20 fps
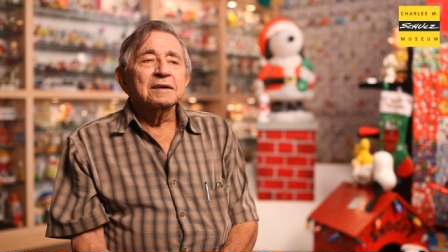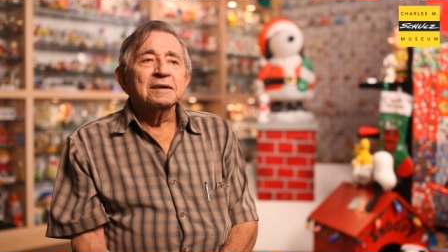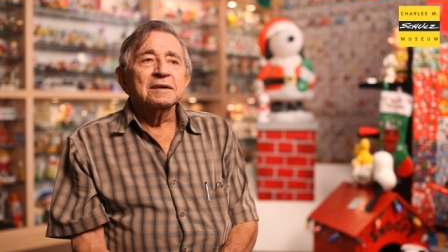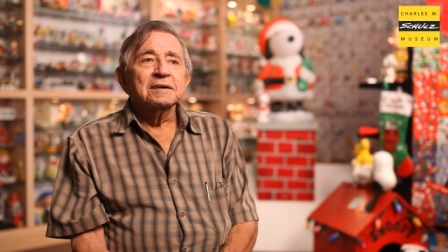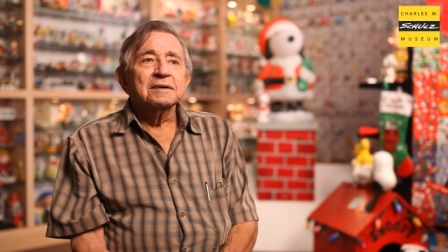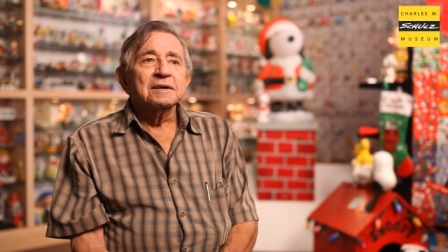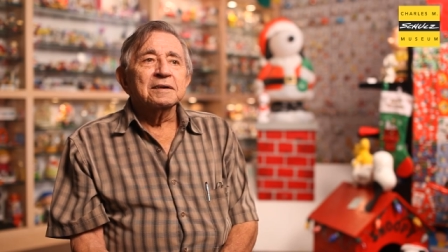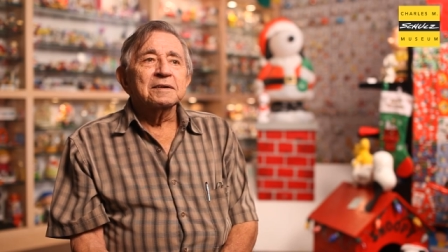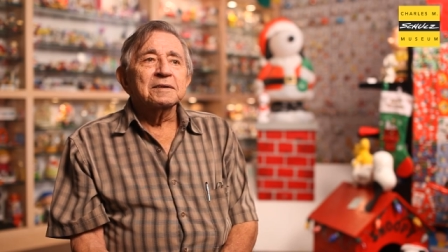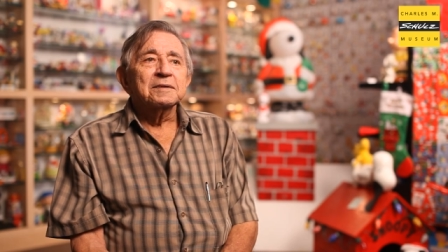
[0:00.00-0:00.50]

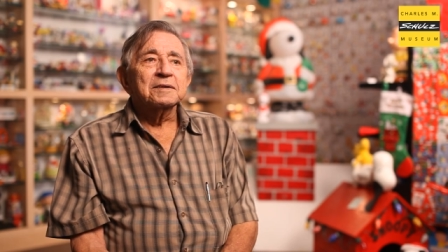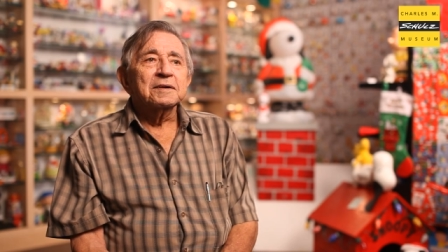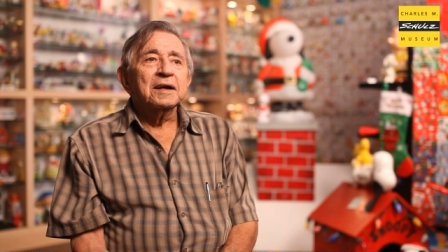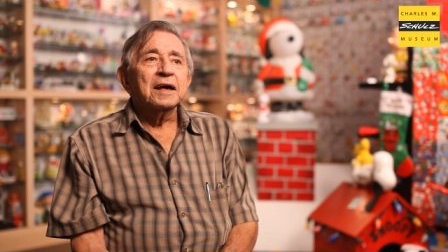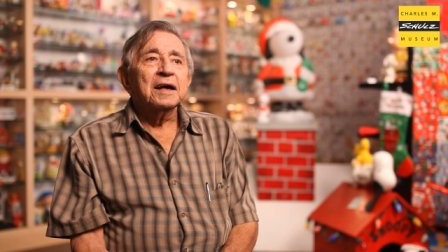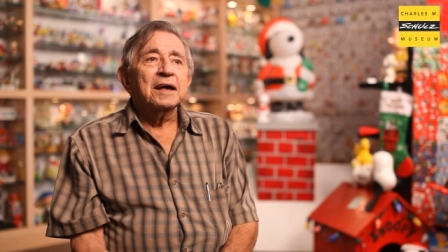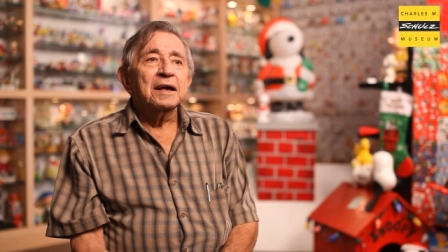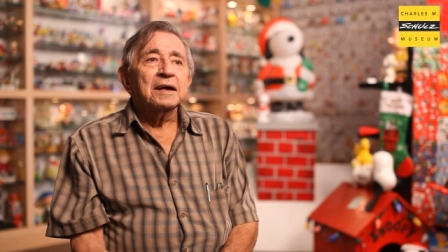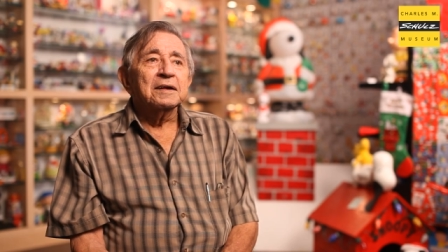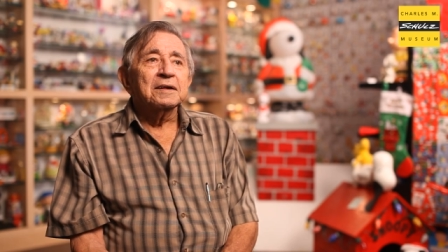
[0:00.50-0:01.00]
uh,
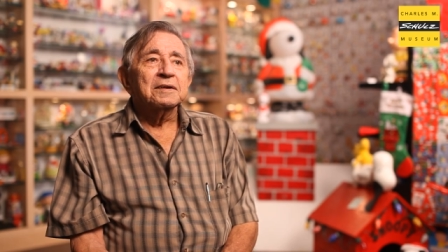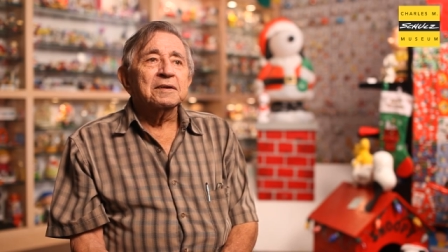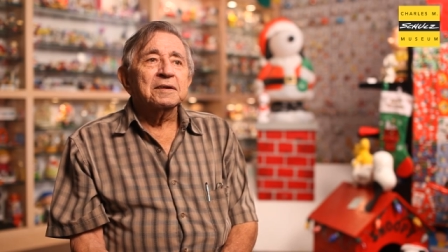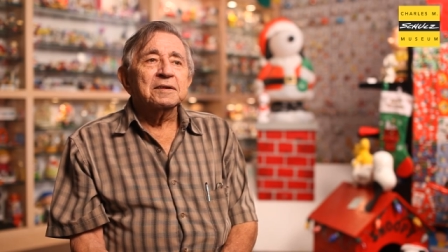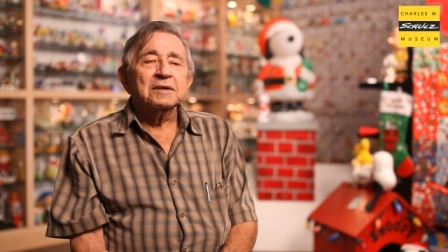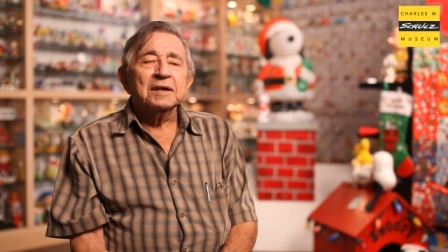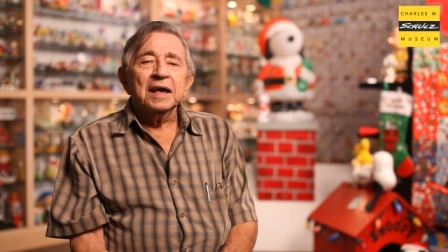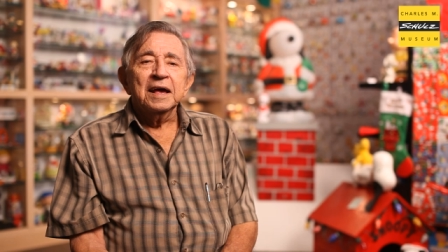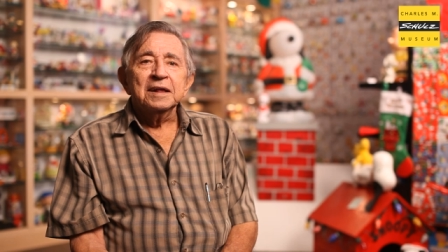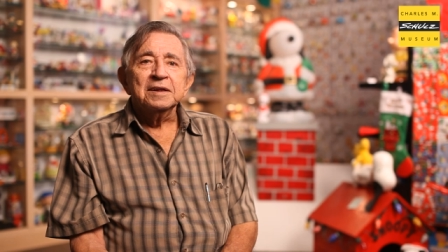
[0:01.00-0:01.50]

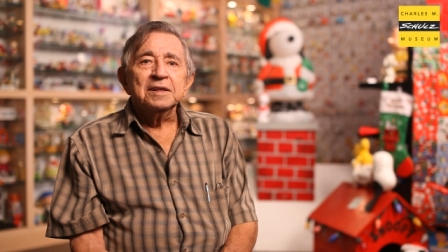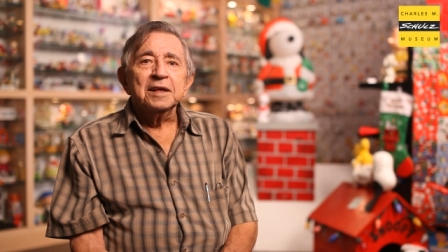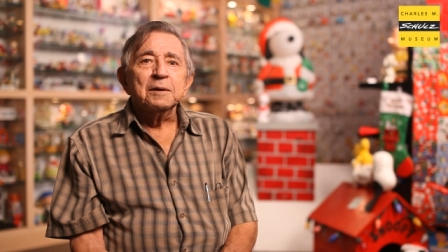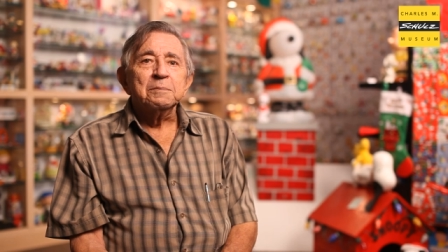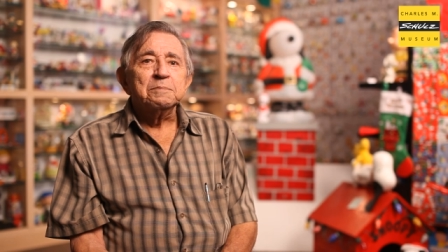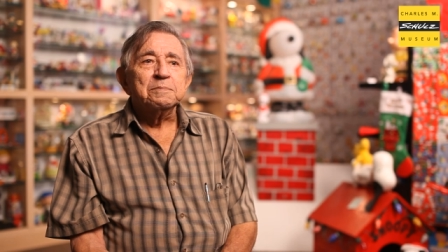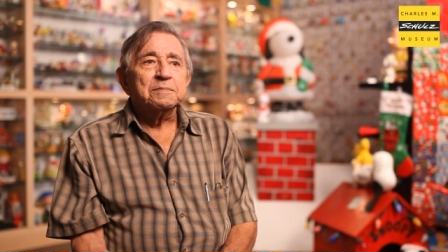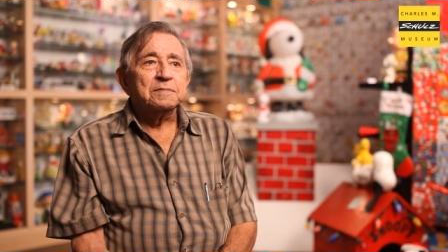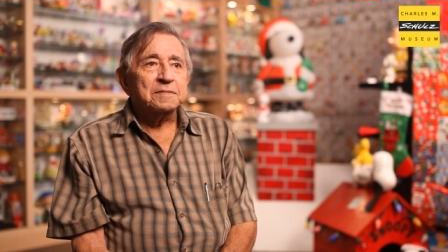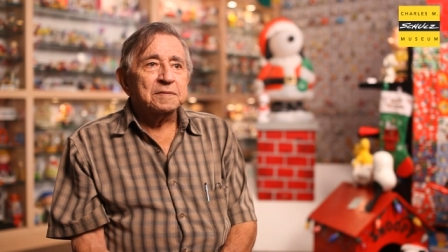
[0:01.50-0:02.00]
end
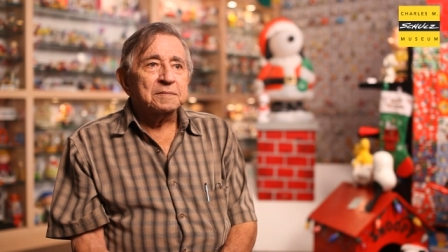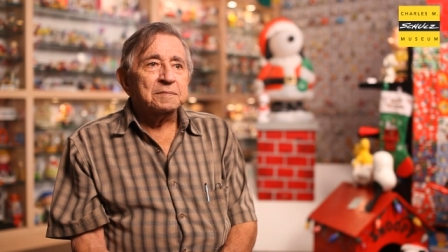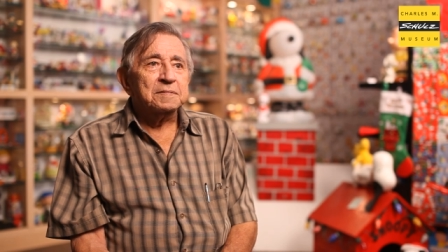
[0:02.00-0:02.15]
up